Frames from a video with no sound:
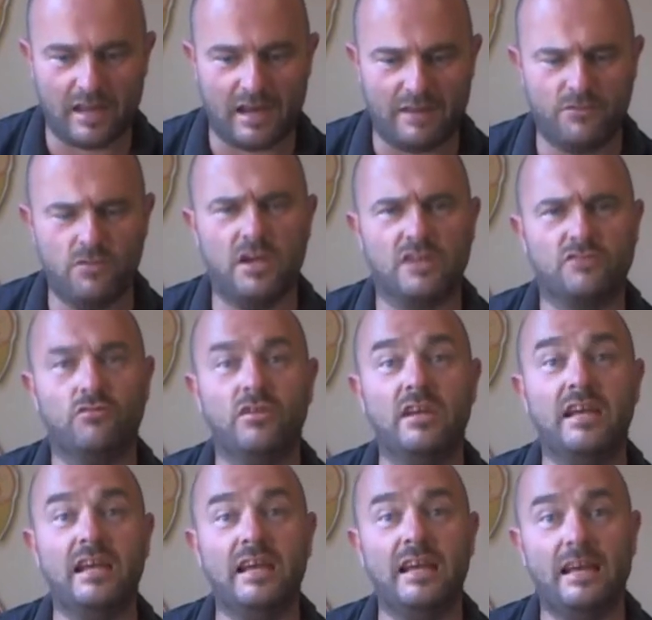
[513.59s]
If you guys
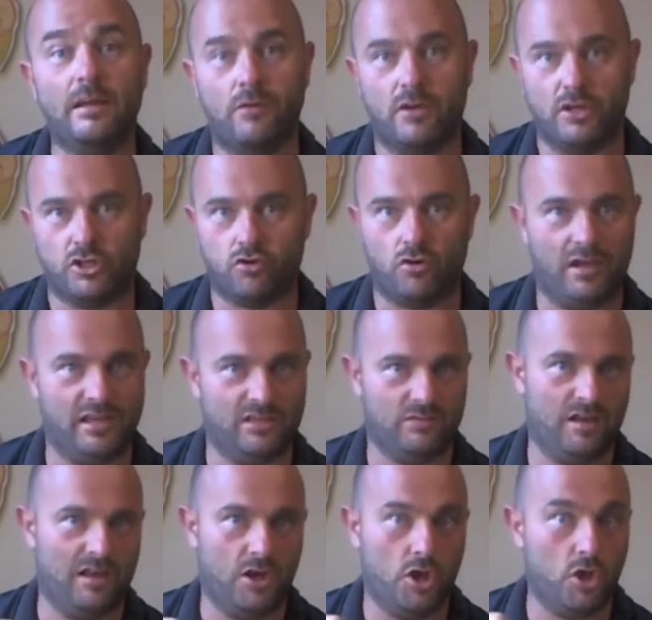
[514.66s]
really want to try as
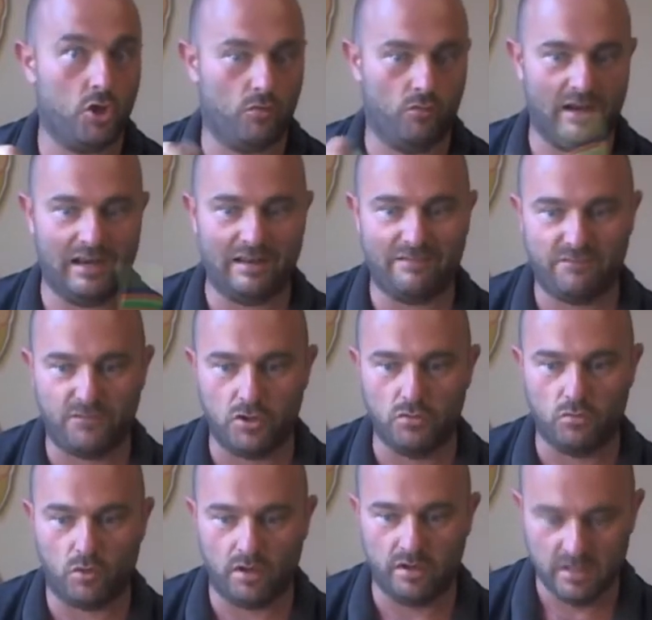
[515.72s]
well, another really fun
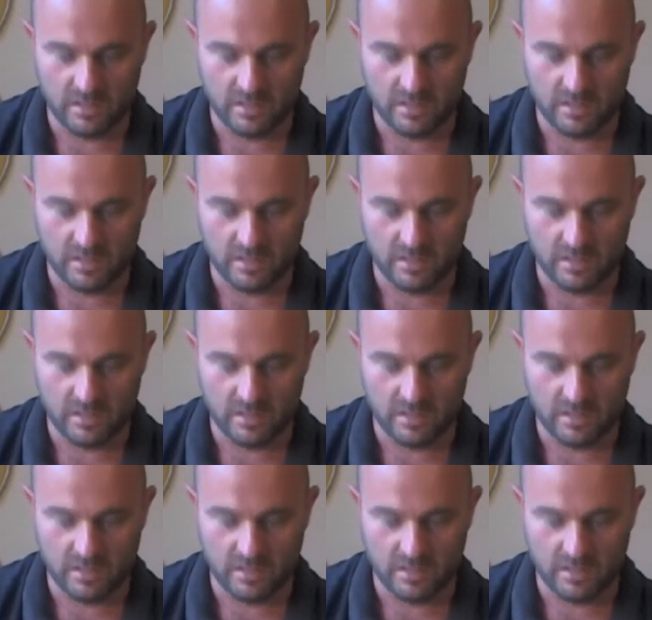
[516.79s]
one